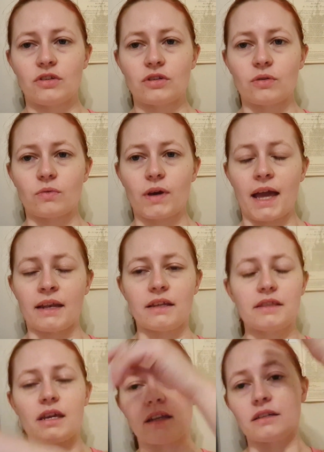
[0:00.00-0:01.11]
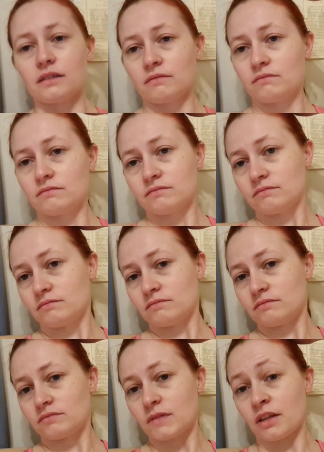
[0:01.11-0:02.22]
do anything
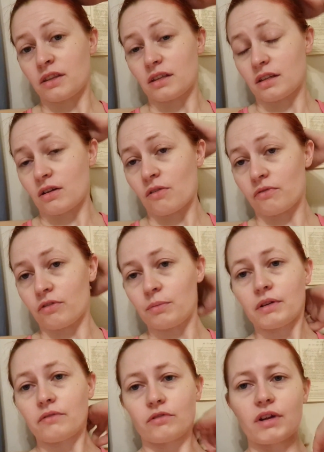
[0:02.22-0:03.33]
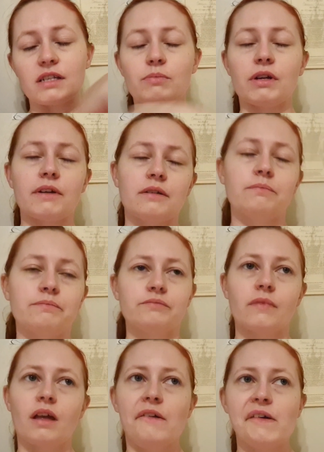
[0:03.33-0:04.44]
other than offer a bit of a rest period.
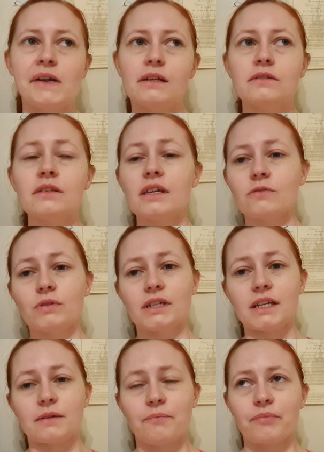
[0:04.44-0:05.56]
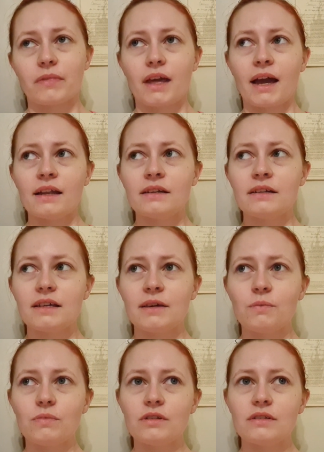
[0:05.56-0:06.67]
So that's what I did, and
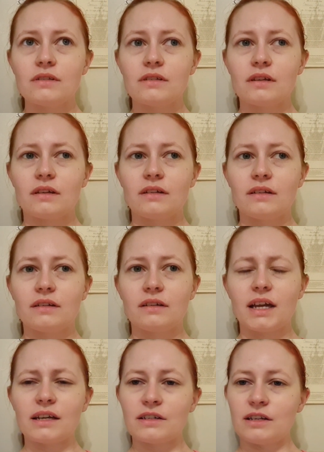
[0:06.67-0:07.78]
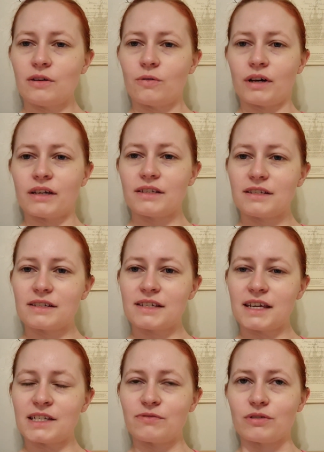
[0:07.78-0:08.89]
it was actually quite
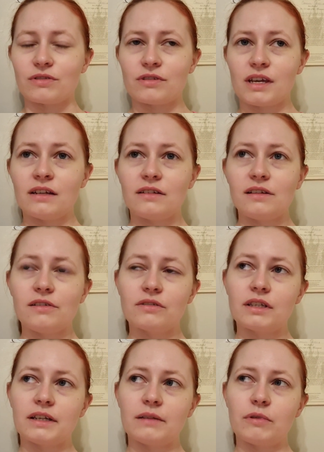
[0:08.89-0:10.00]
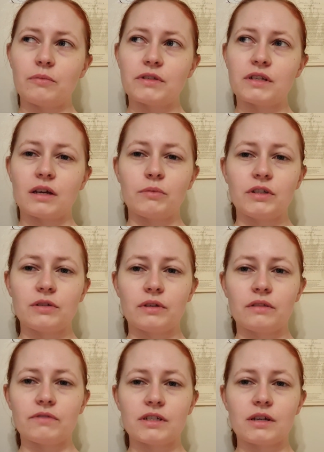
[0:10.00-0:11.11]
successful. So it looked a little bit bizarre me
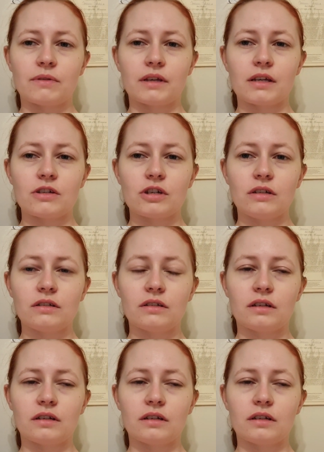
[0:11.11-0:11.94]
doing the physio in the kitchen,